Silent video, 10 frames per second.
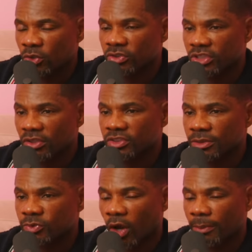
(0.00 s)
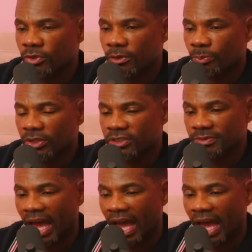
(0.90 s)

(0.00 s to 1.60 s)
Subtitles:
you still subscribe to the precepts.